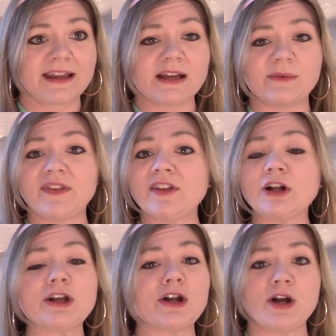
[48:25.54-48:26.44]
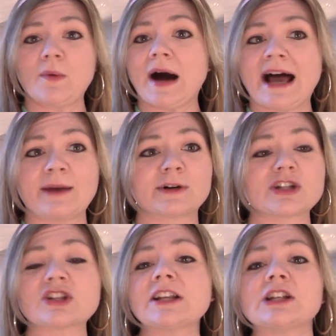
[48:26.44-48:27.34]
And we still don't know why. And we're
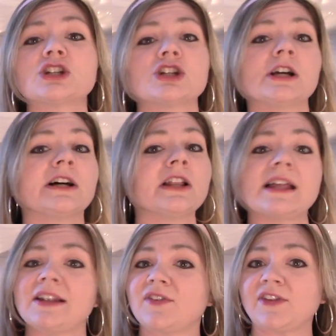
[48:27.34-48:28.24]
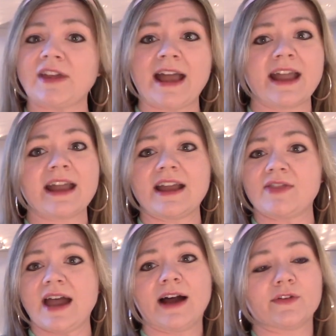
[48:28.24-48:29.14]
just going to chill and stay in
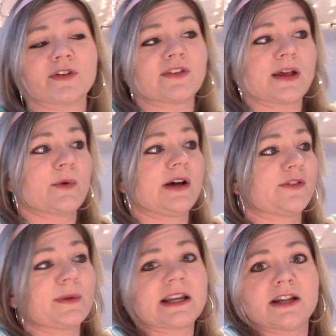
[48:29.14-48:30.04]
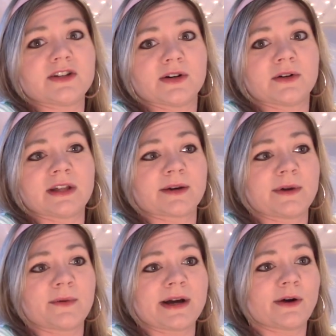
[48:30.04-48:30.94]
the house because, like, what else are we going to do? Like,
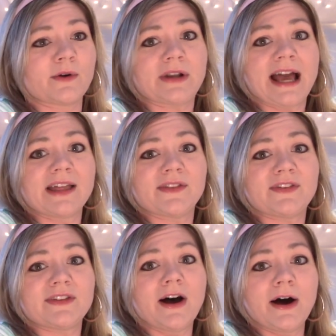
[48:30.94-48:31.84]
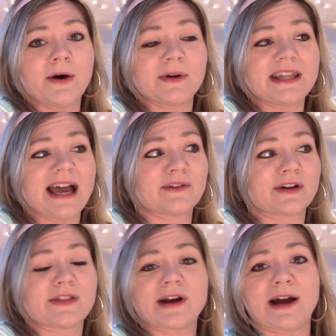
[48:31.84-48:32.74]
we don't want to go die in the snow and
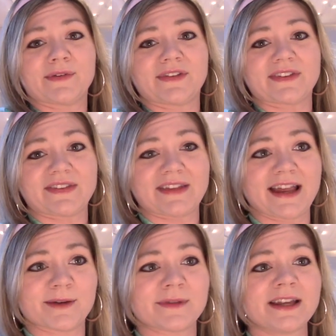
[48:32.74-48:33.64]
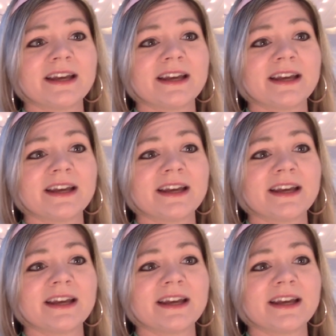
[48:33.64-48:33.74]
every other house is the same.